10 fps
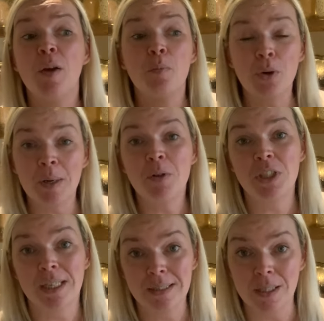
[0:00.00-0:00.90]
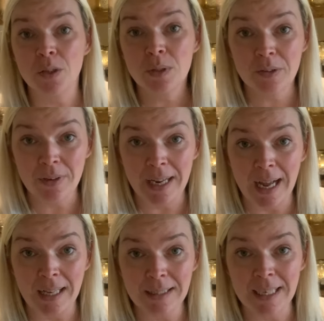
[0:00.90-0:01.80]
pretty much exclusively at
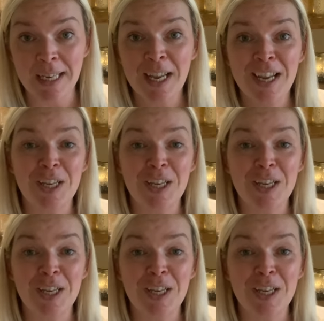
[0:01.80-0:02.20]
Aldi.